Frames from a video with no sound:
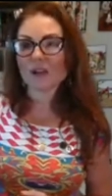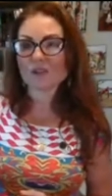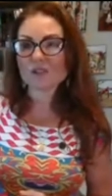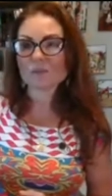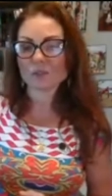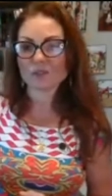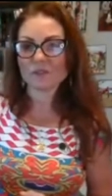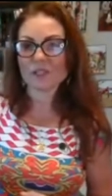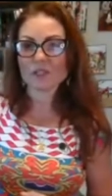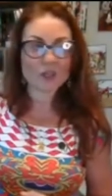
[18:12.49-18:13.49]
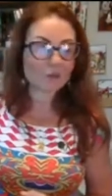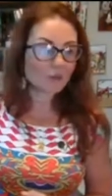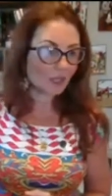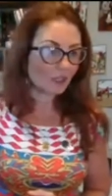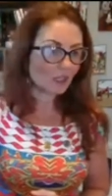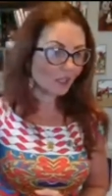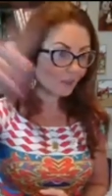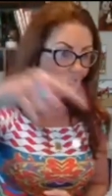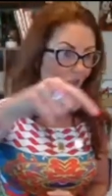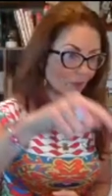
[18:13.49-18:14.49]
come from someone
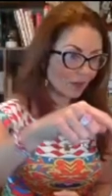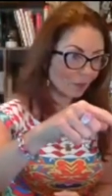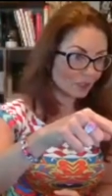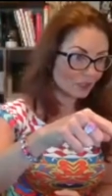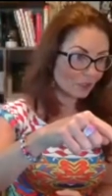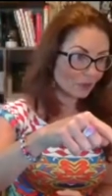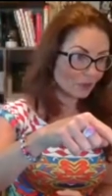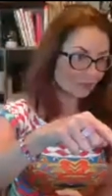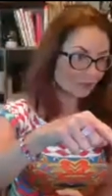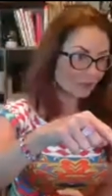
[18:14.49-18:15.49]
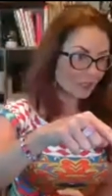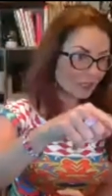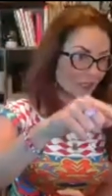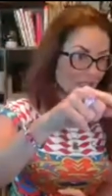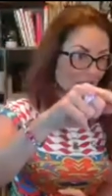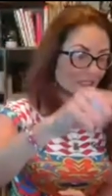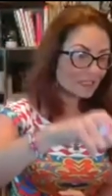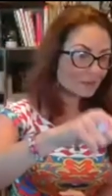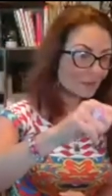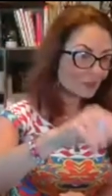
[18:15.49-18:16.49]
else motivating me. And that's what I want
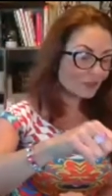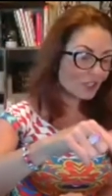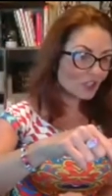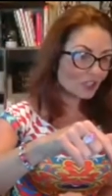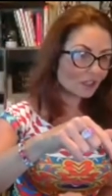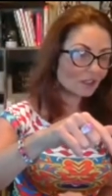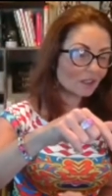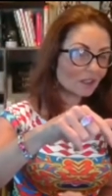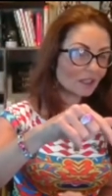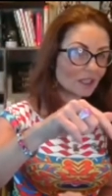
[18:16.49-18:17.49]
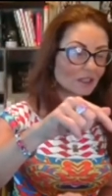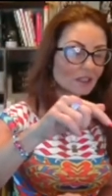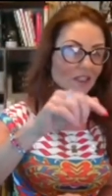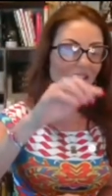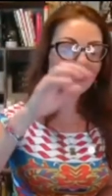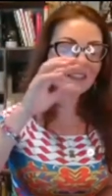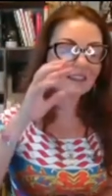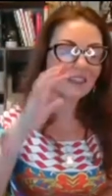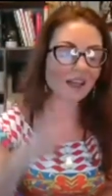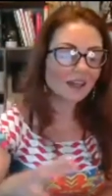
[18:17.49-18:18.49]
to tell you this
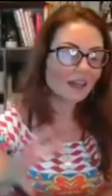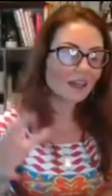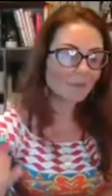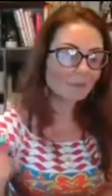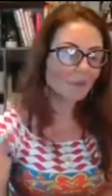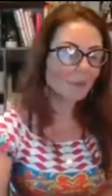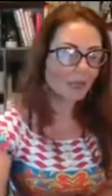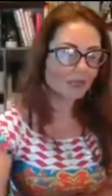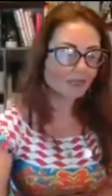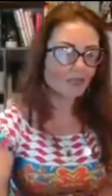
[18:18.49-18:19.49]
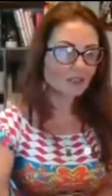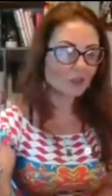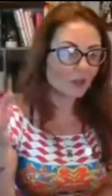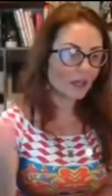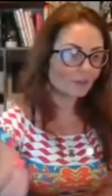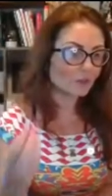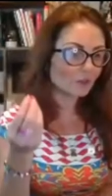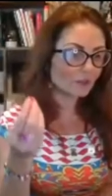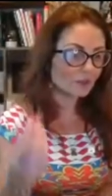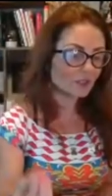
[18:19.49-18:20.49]
motivation is it cannot come from
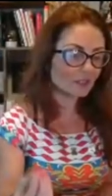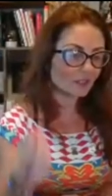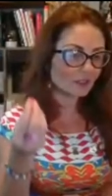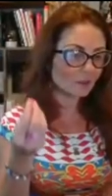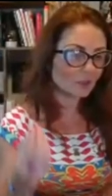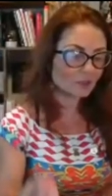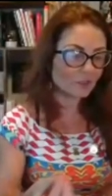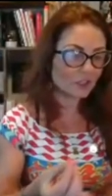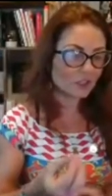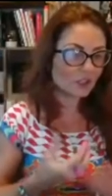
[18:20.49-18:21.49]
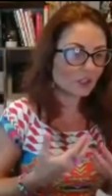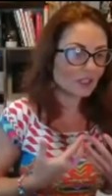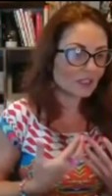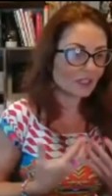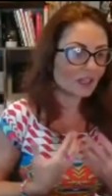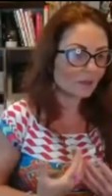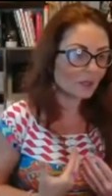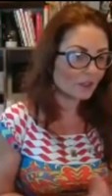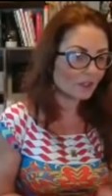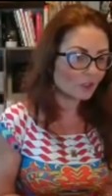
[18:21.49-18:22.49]
others you have to understand that motivation
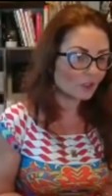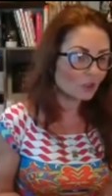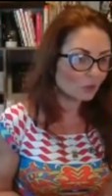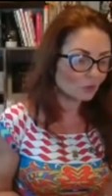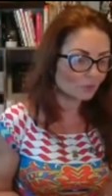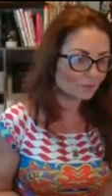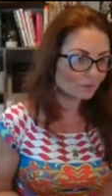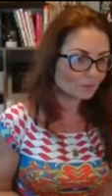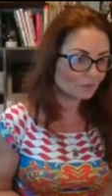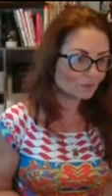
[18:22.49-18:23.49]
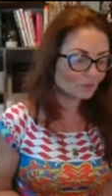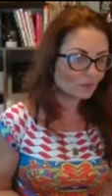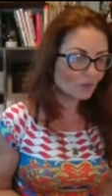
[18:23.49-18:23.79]
is coming from within you